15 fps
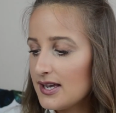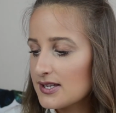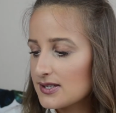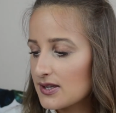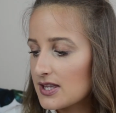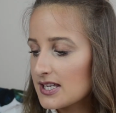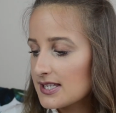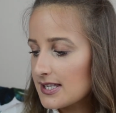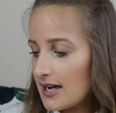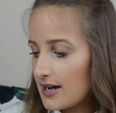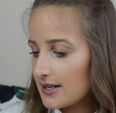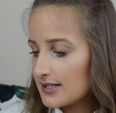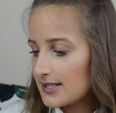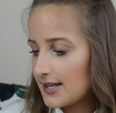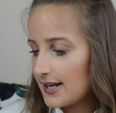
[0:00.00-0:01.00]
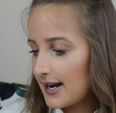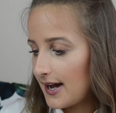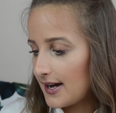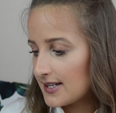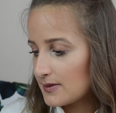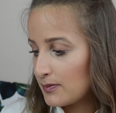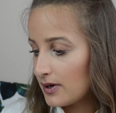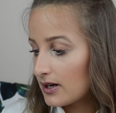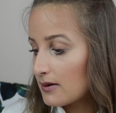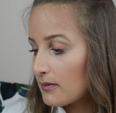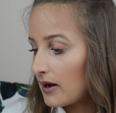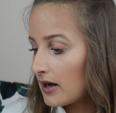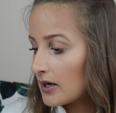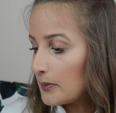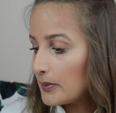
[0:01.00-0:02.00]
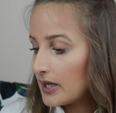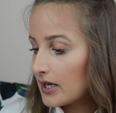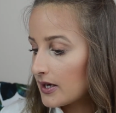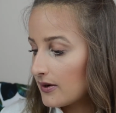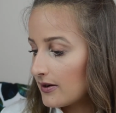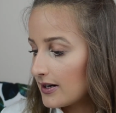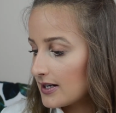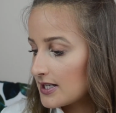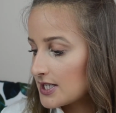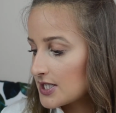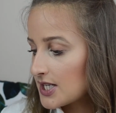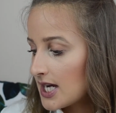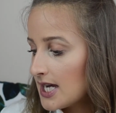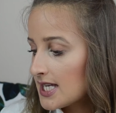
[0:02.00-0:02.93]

So this says it has bergamot, blood orange,